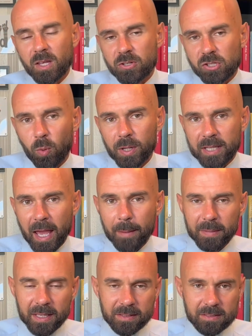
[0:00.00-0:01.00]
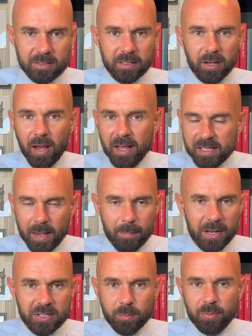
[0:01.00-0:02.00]
So what that means, as I
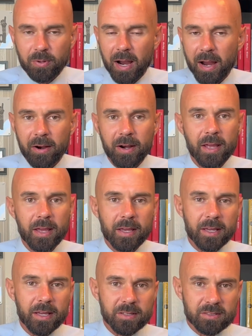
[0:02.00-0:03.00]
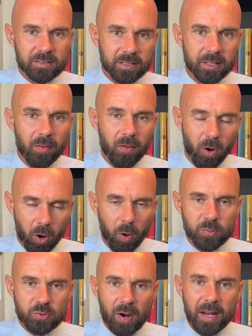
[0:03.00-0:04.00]
mentioned prior, is, the
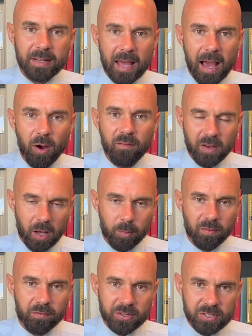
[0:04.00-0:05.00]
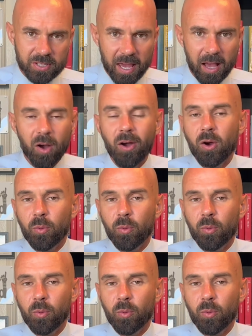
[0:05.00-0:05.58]
homes right now available for sale.